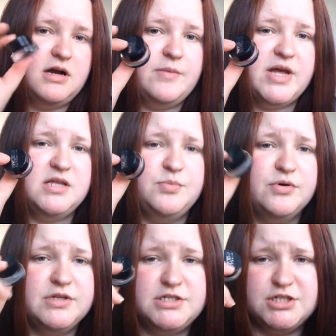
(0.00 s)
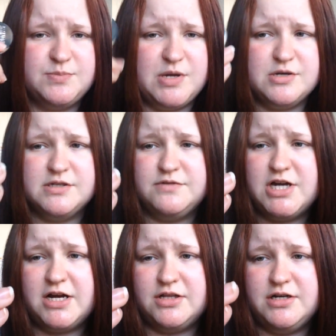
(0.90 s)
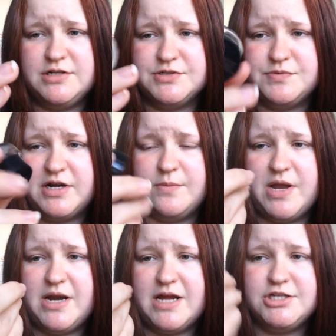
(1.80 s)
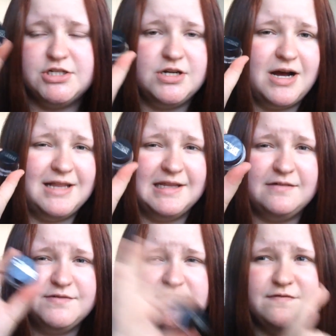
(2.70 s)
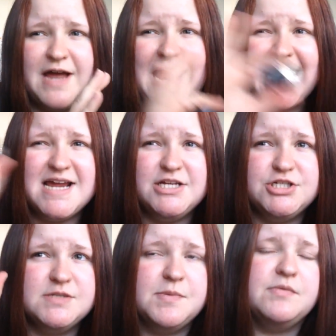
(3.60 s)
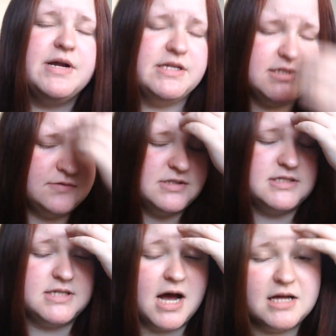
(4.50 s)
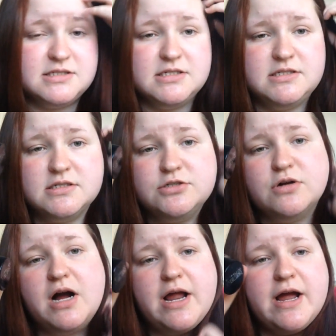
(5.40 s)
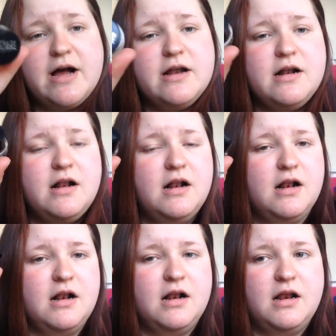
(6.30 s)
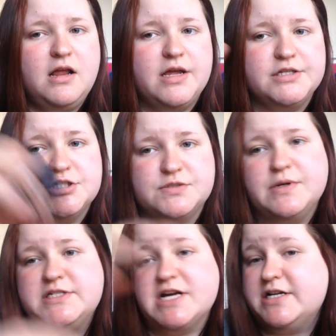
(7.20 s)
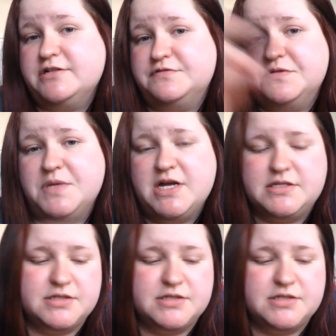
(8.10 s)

I mainly bought this just because of Jaclyn Hill's recommendation. I loved it for ages, but when it started to dry out, it just went downhill from there.